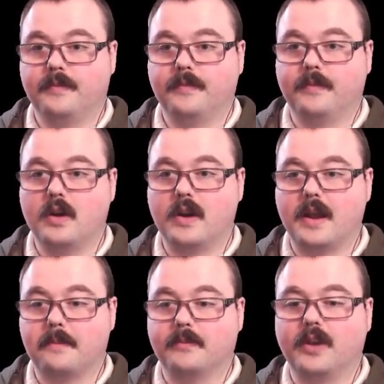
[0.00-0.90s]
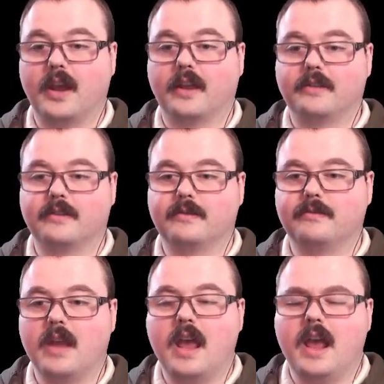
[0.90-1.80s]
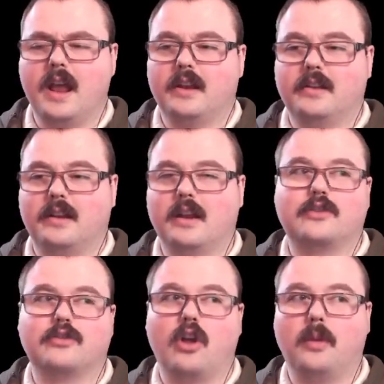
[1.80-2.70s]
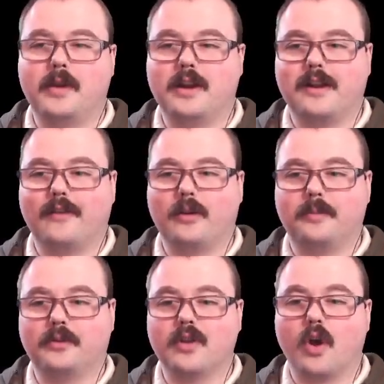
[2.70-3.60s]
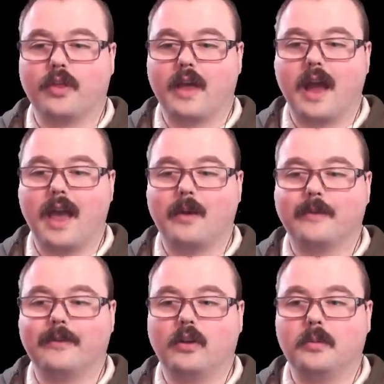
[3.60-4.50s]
Okay, so yeah. A troll being leveled up is not that helpful,